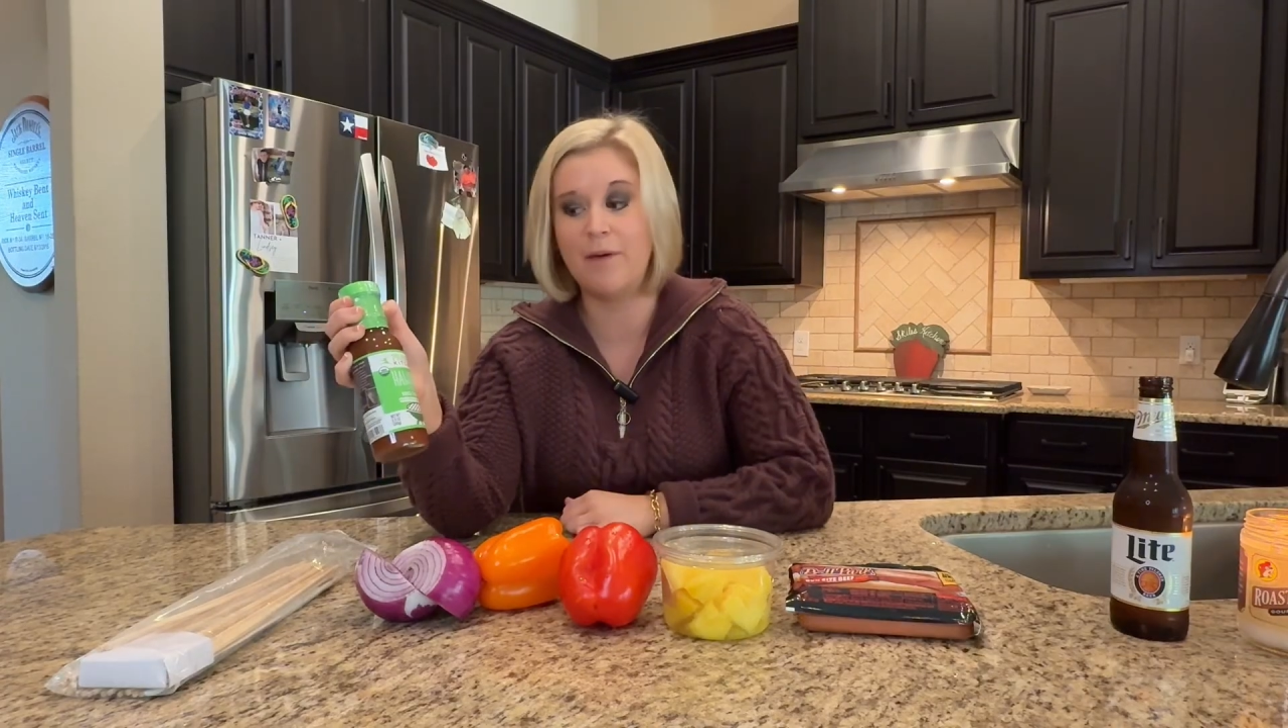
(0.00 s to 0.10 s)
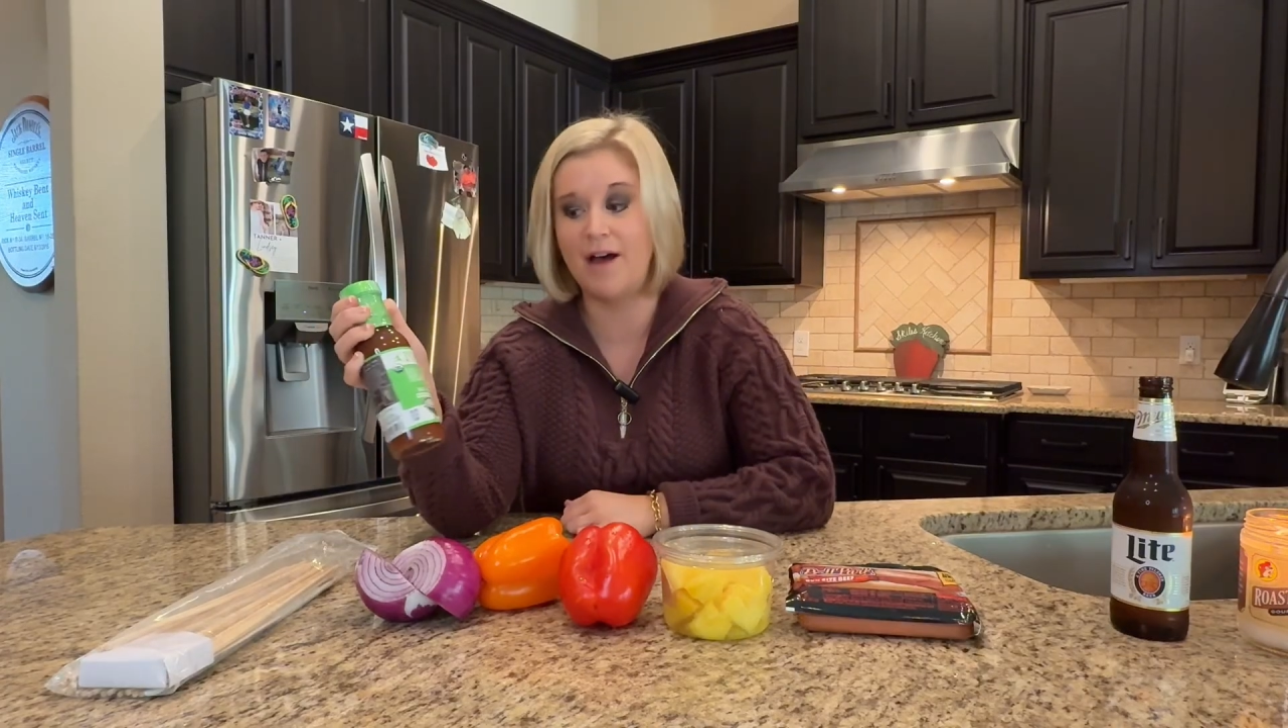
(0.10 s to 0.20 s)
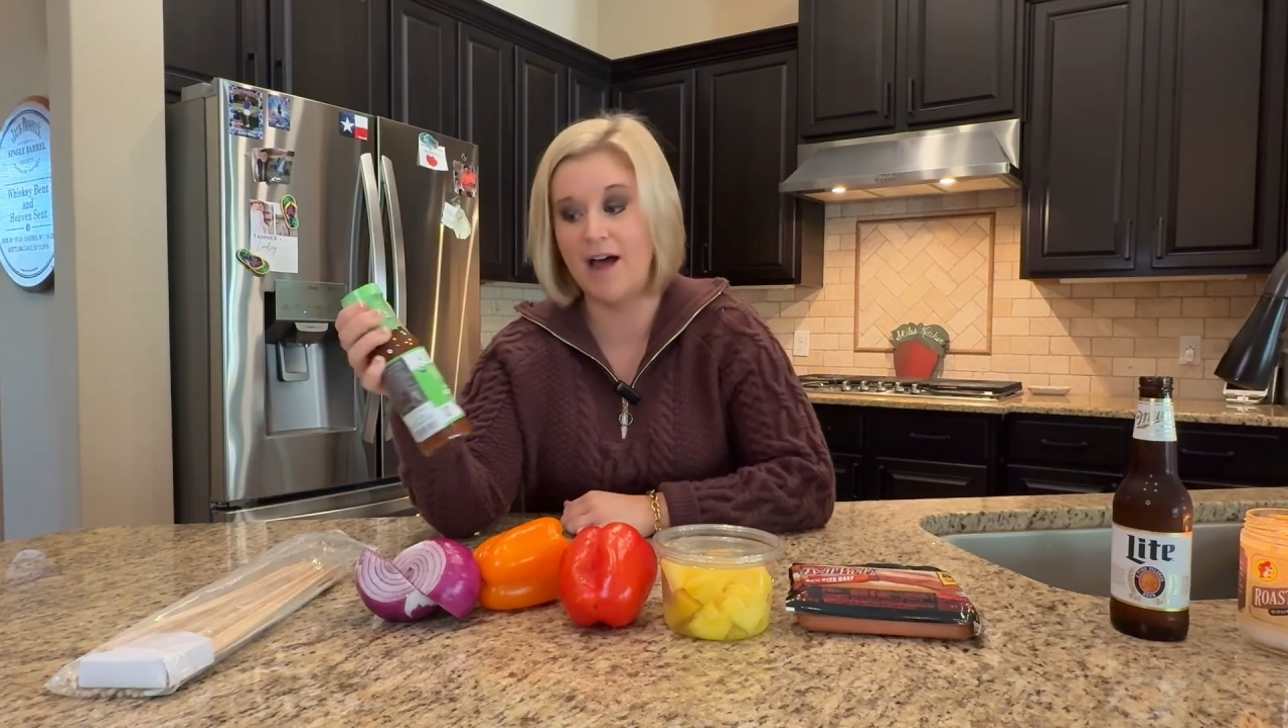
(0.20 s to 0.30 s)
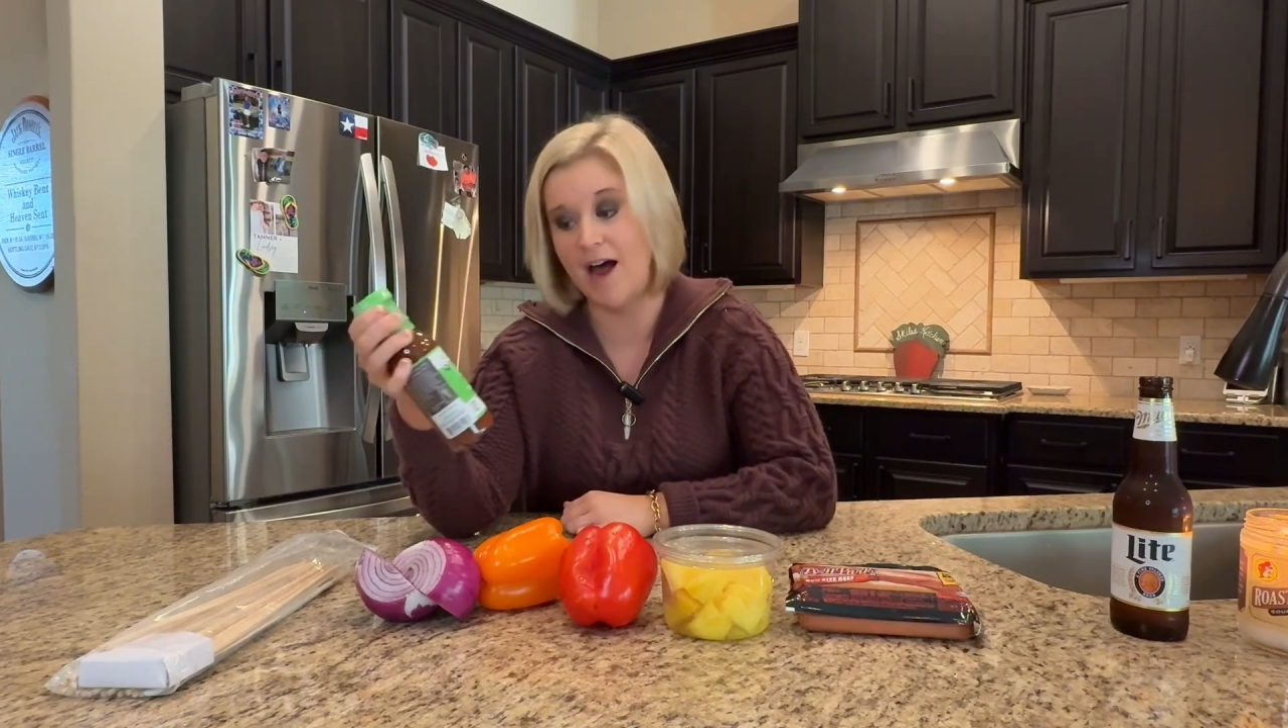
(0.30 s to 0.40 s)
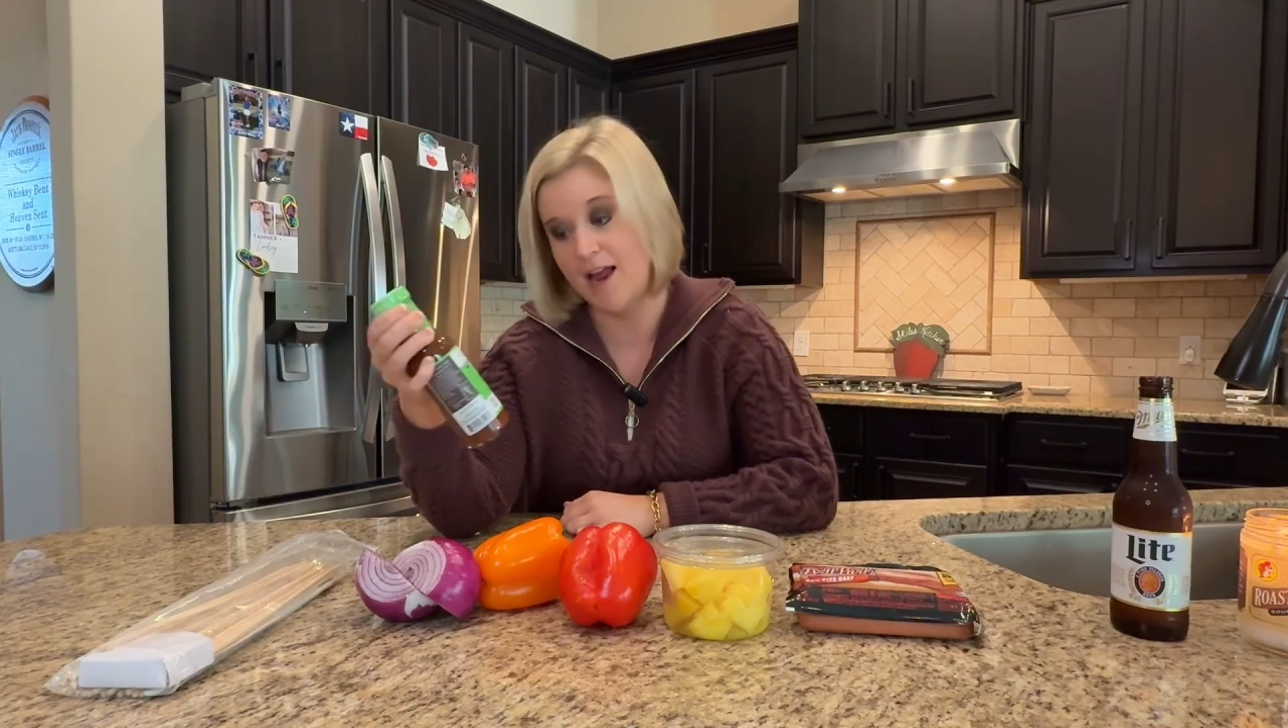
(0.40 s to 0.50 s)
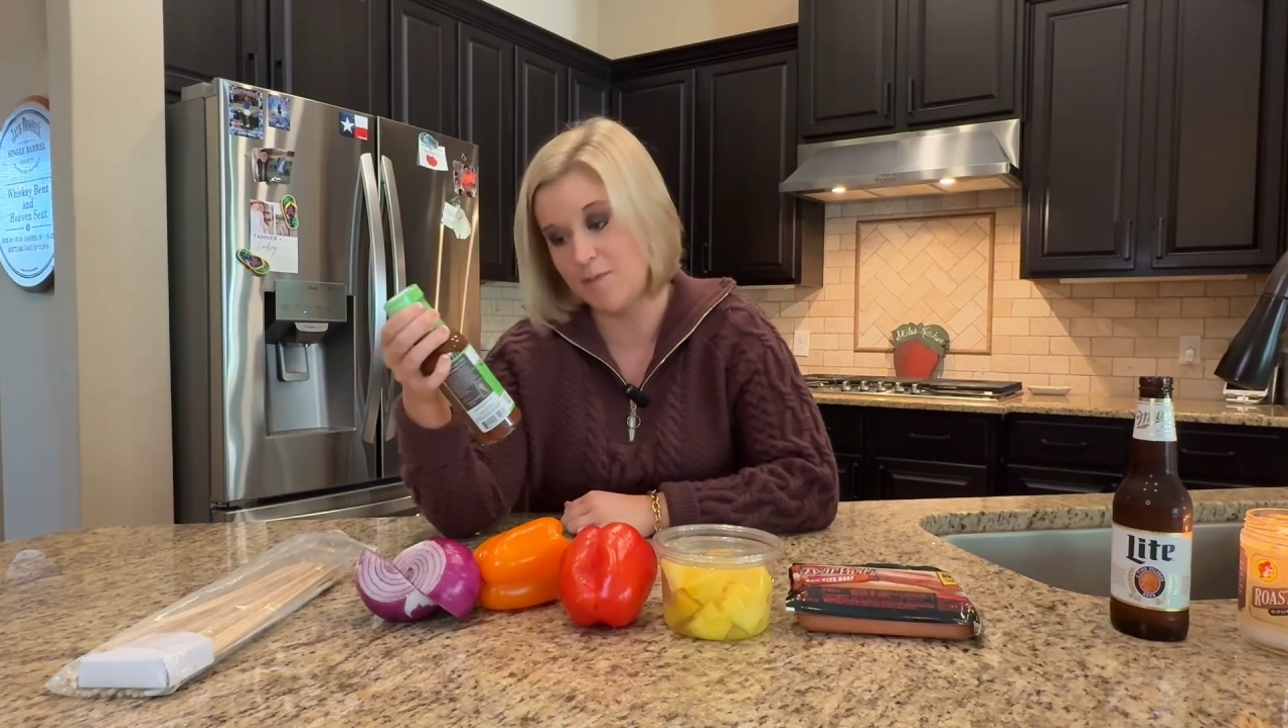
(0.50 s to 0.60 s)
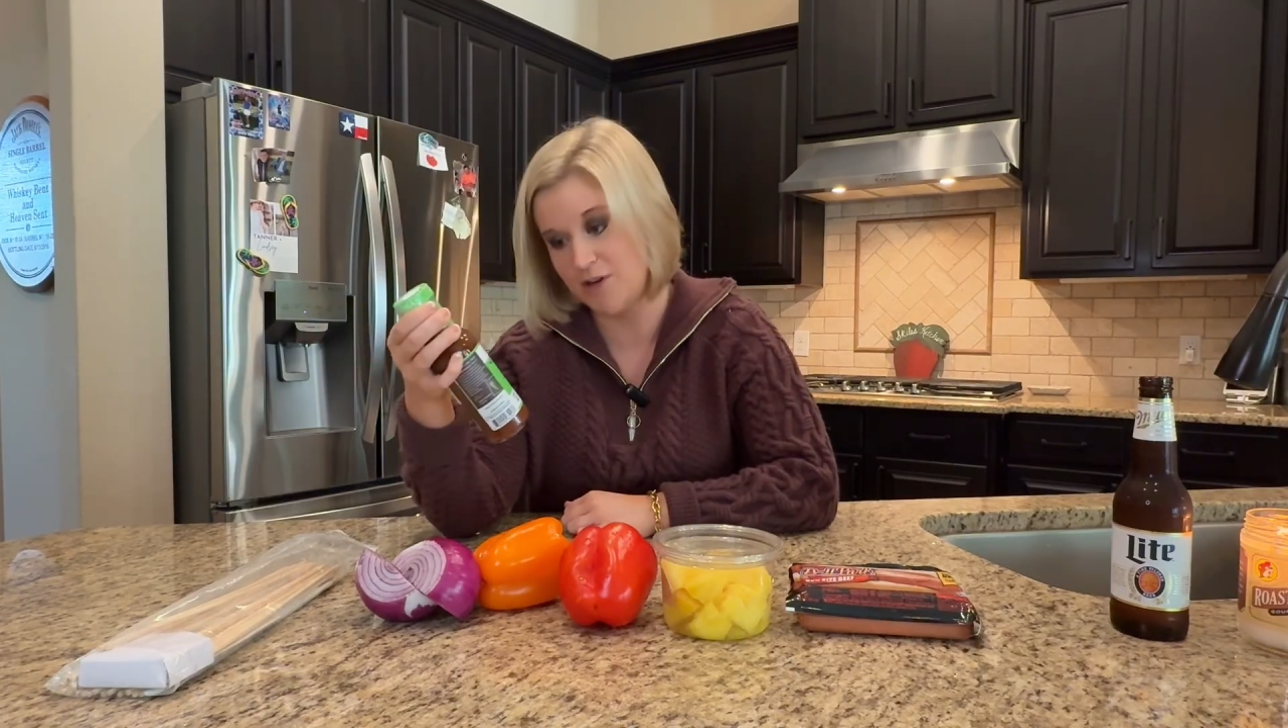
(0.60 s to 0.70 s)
but I'm